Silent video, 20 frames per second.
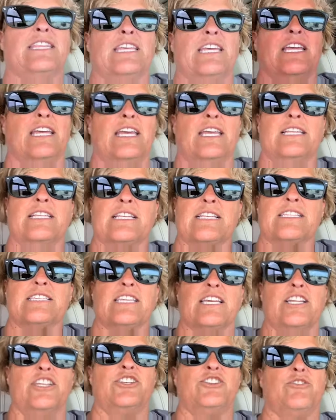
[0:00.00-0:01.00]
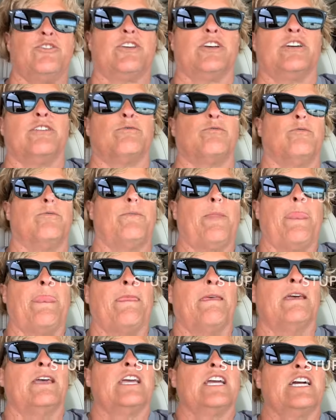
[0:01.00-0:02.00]
thing that said you could
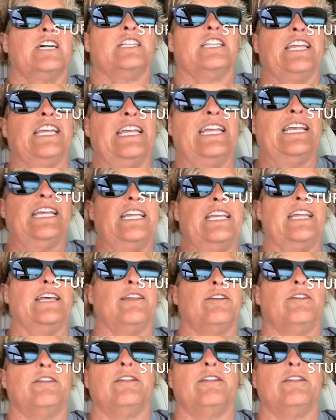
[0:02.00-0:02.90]
clean and